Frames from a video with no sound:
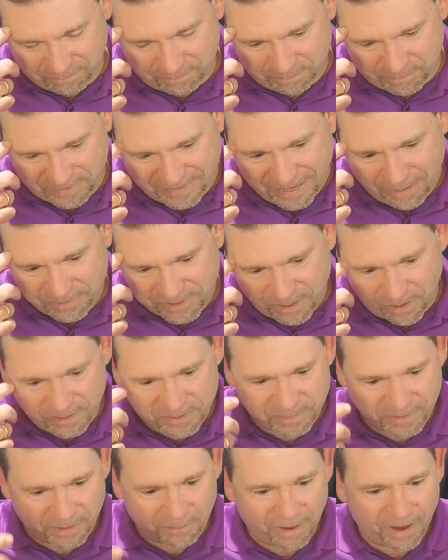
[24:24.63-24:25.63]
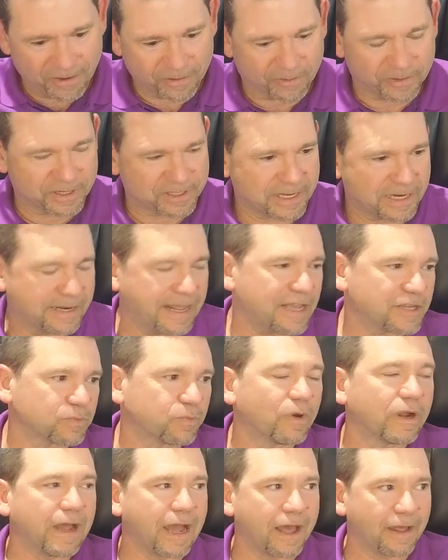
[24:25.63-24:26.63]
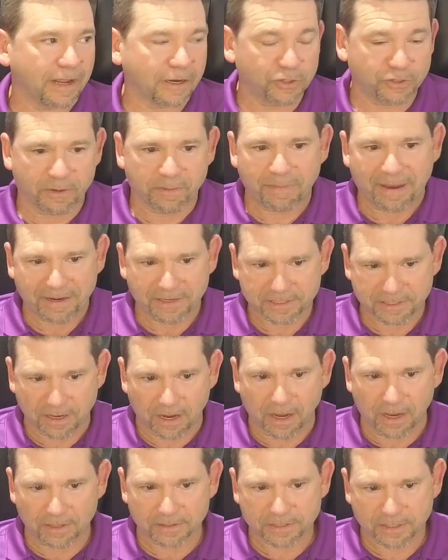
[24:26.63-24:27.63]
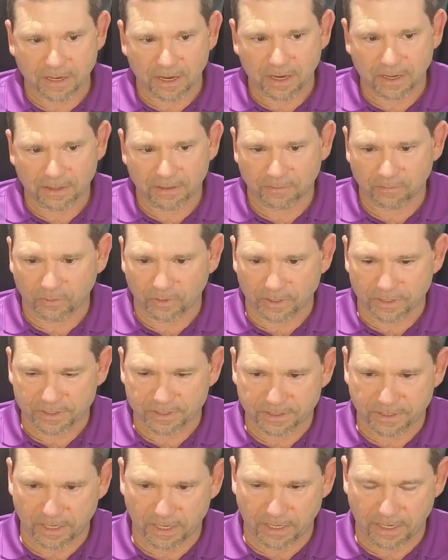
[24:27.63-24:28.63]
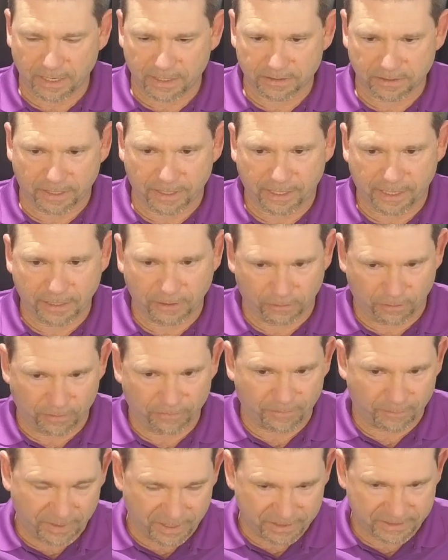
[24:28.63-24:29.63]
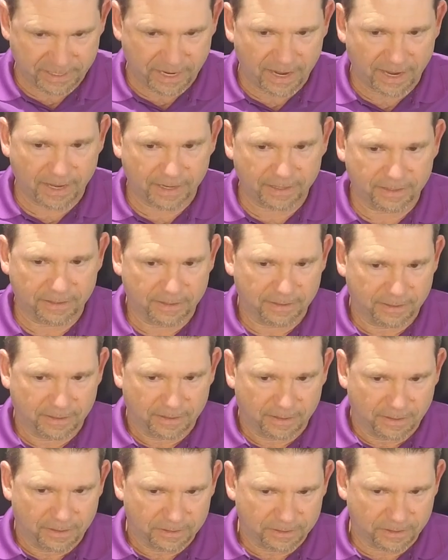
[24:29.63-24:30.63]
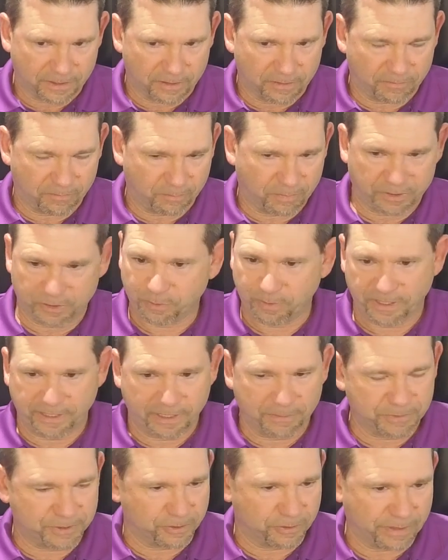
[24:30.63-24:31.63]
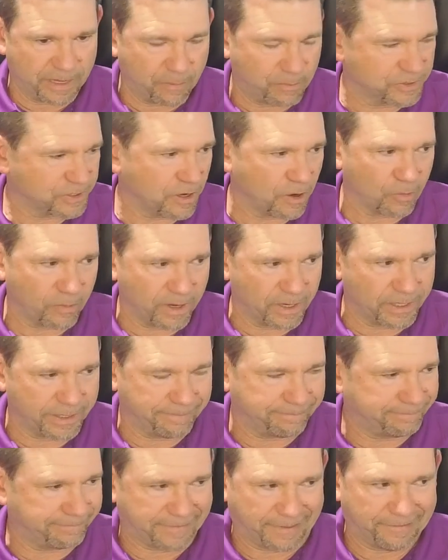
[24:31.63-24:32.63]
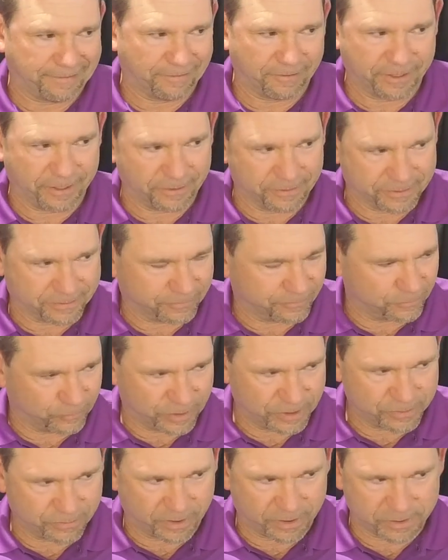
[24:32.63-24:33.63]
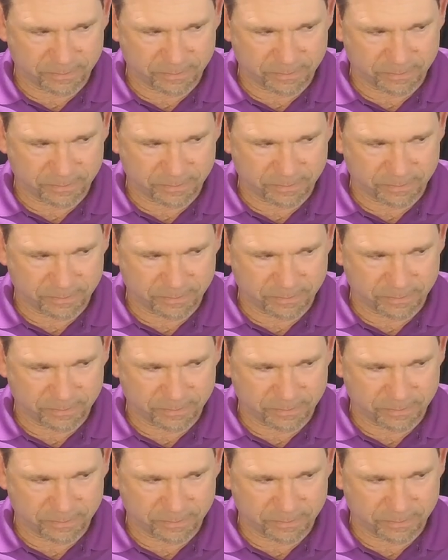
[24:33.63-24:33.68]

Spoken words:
But that was always been the model and that's one I attribute back to Scott. Scott he learned from his dad. So between them two, that was already 100 years of restaurant